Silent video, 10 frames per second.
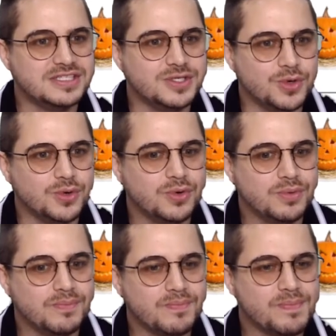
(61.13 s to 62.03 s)
do
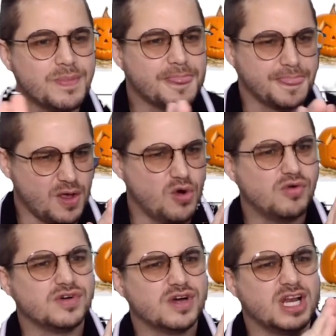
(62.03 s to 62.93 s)

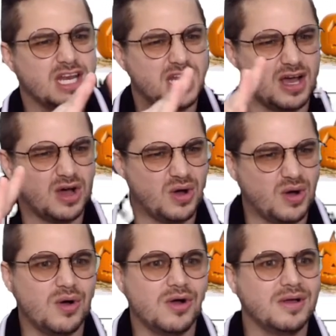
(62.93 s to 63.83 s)
over a
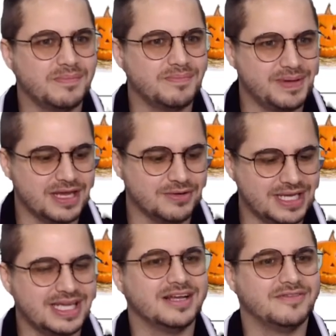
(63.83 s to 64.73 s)
long
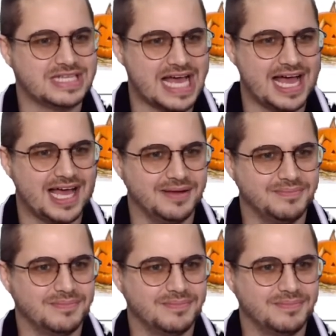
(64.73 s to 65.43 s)
period of time.